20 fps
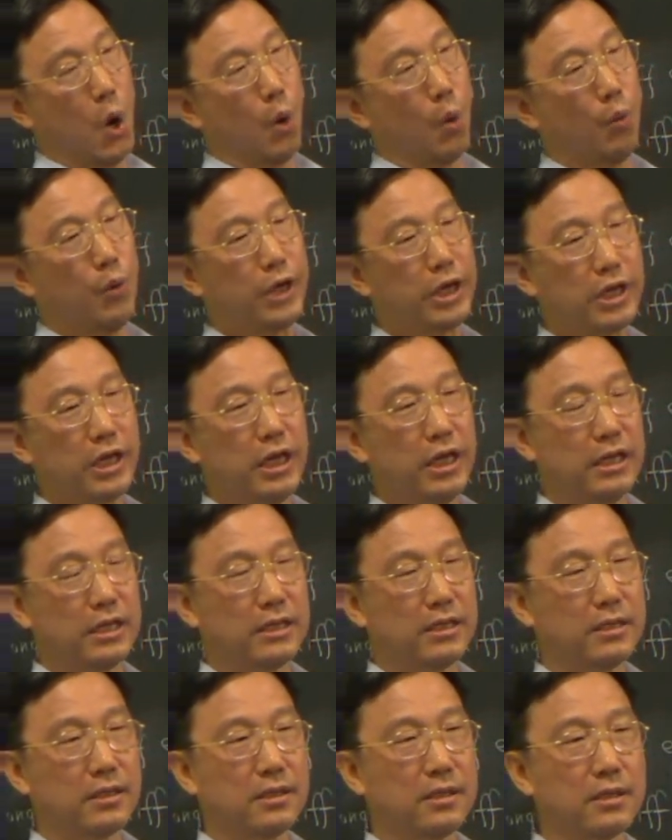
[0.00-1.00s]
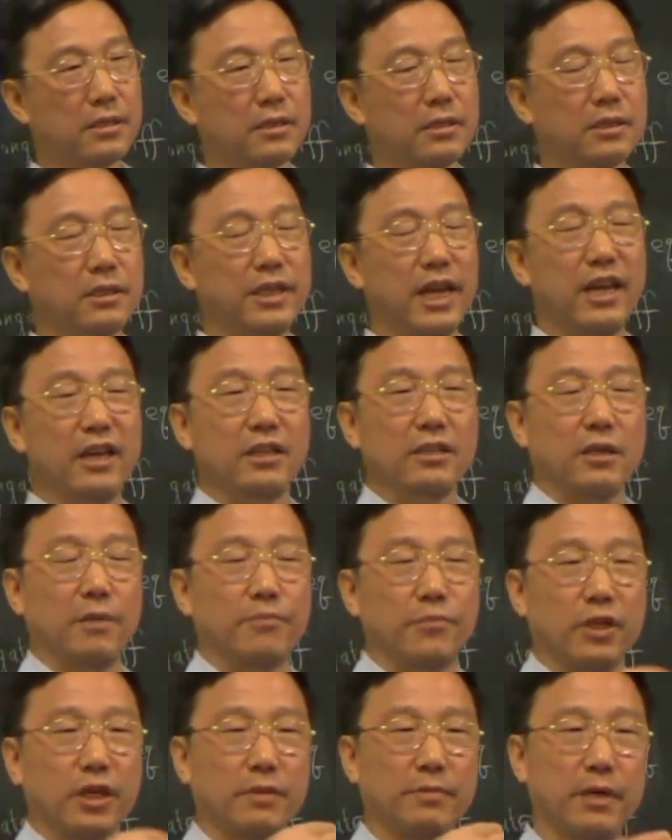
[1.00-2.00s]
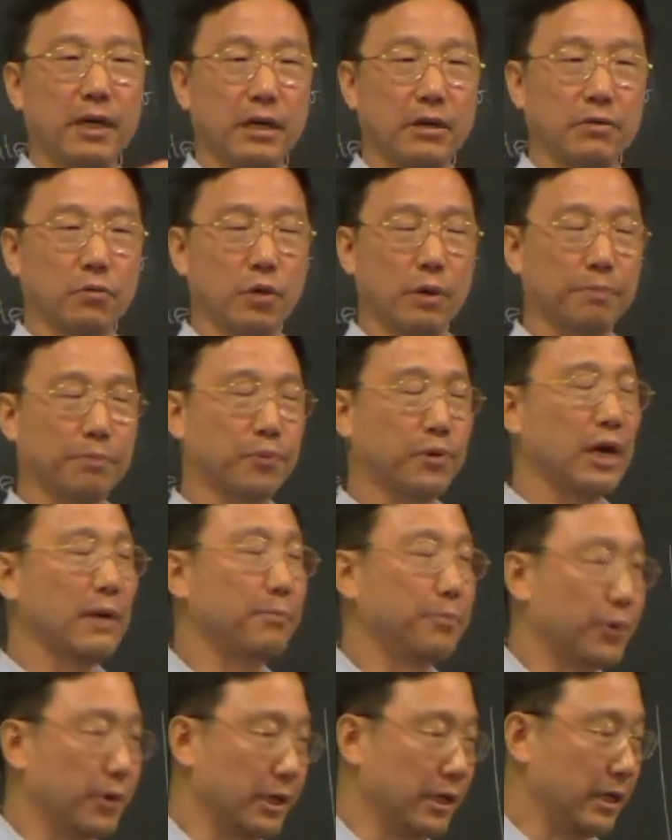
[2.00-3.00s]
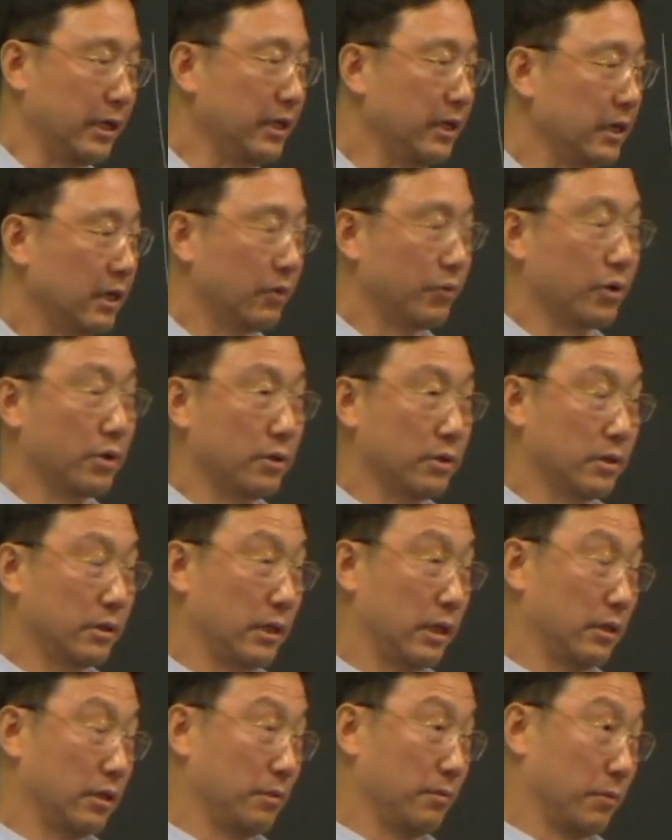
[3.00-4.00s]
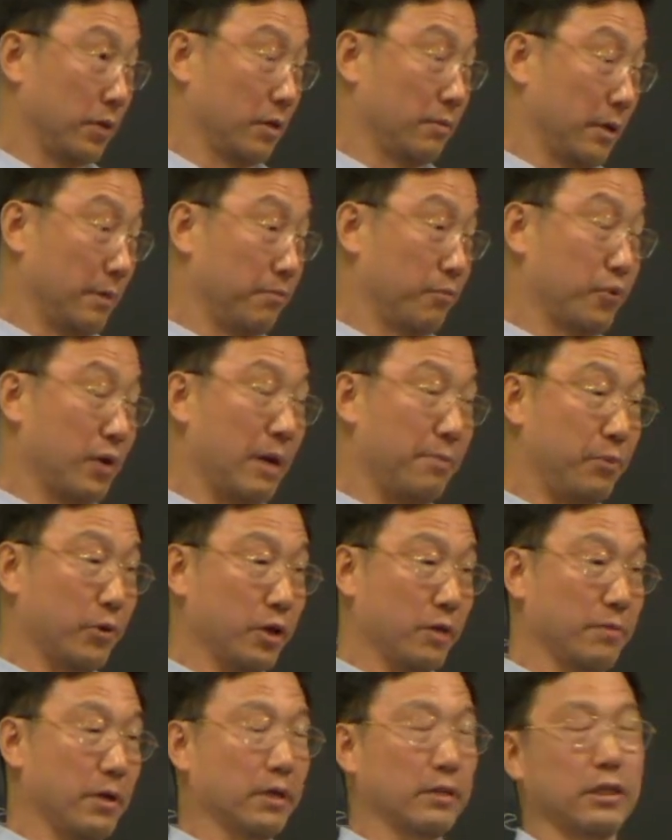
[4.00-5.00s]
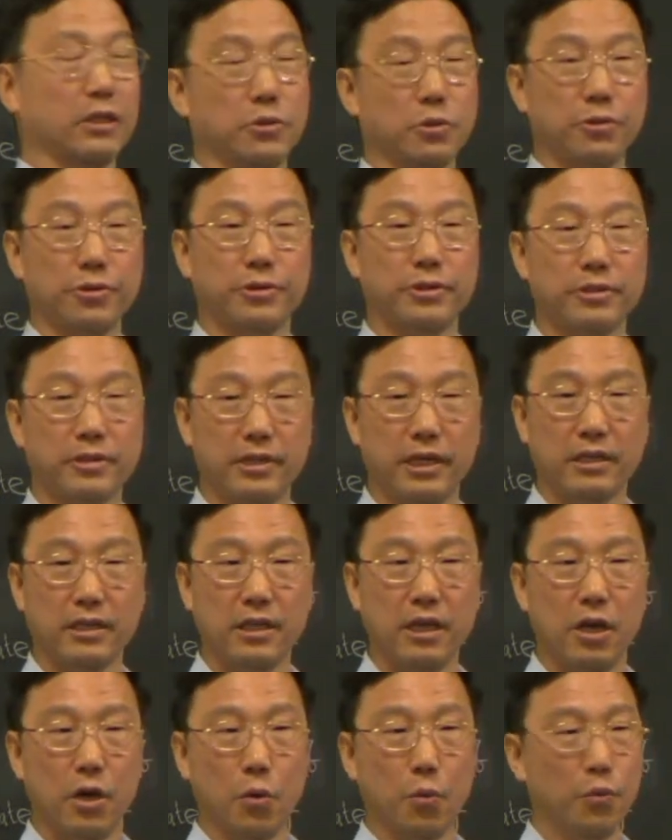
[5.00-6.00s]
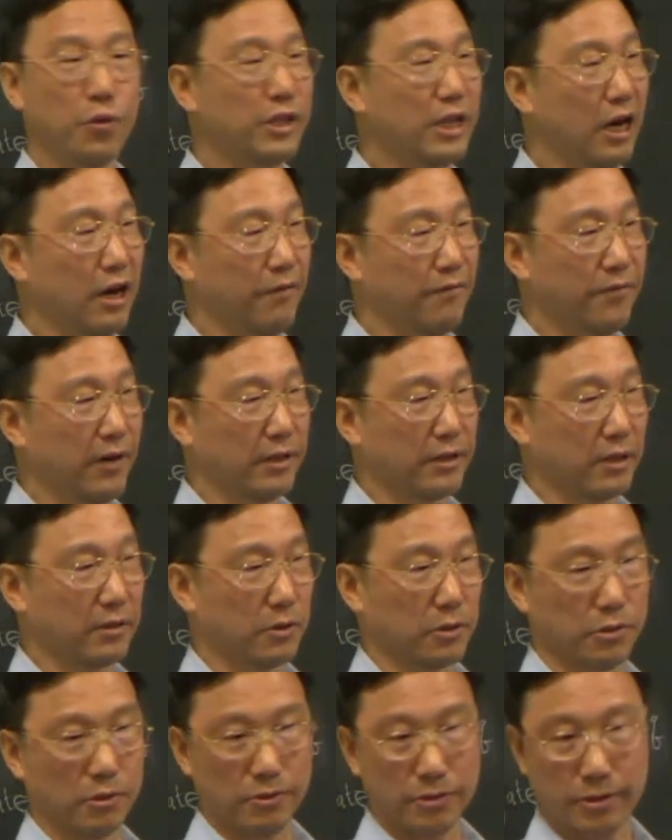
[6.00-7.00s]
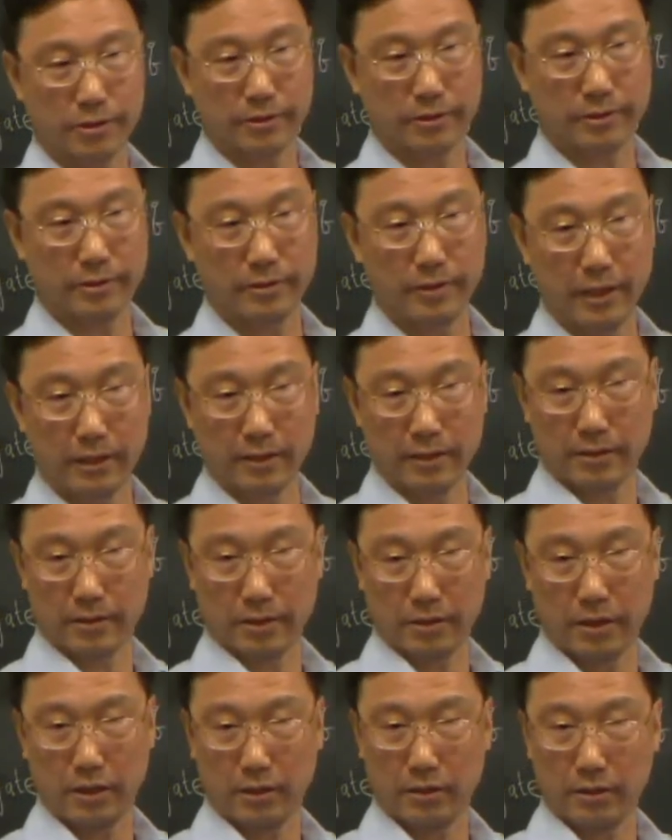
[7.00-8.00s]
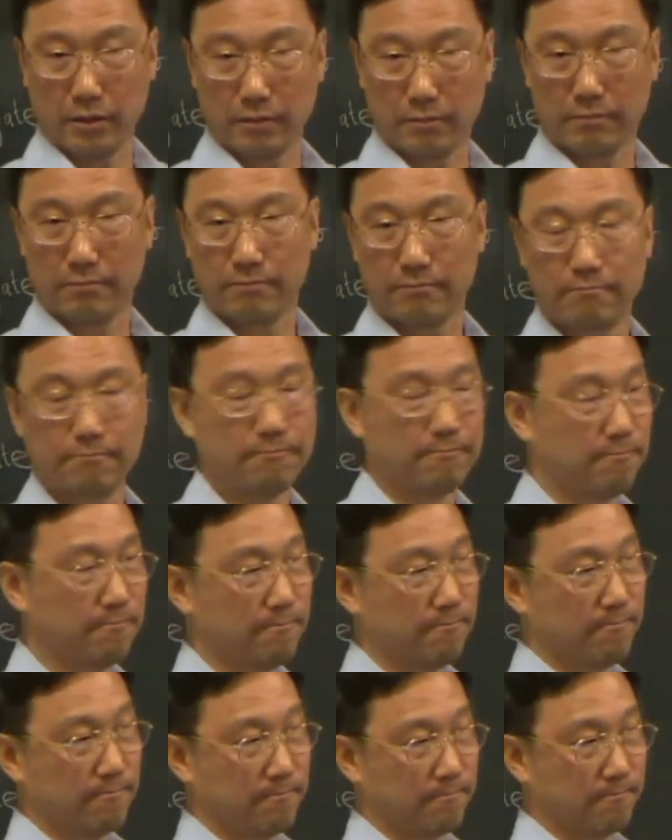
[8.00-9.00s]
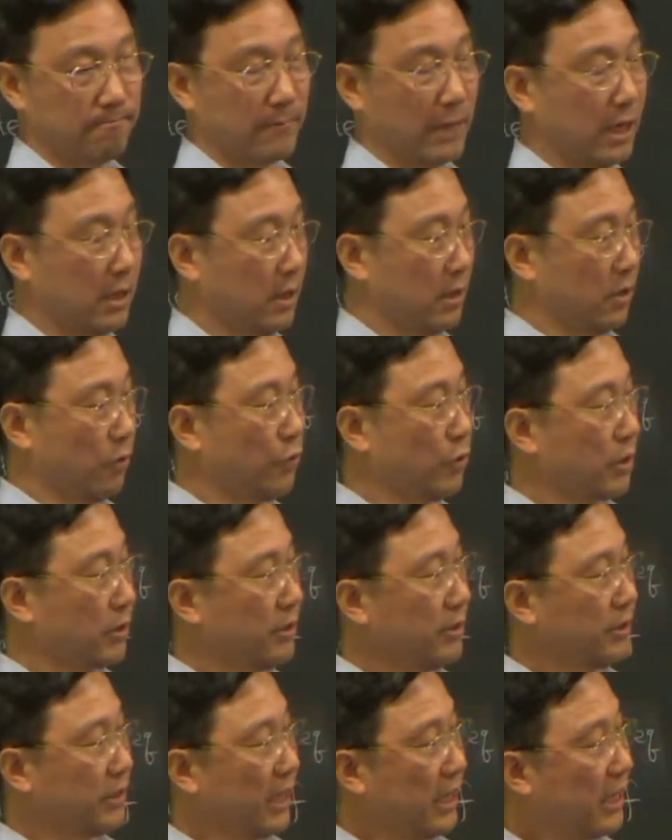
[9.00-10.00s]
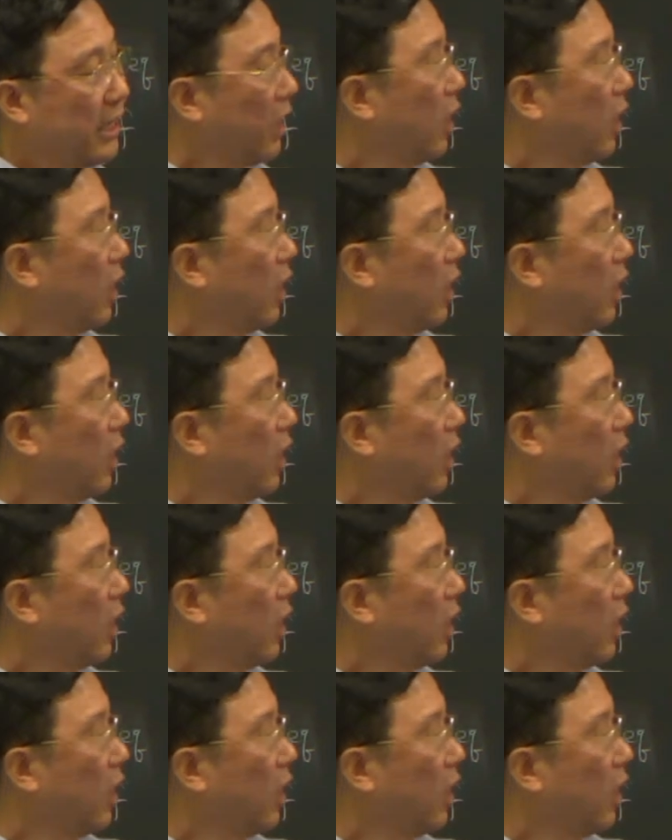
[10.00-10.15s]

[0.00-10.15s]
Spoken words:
we can say something about, or properly, you can say something about properly about the solution set without finding the solutions. I think it's a key thing. We can say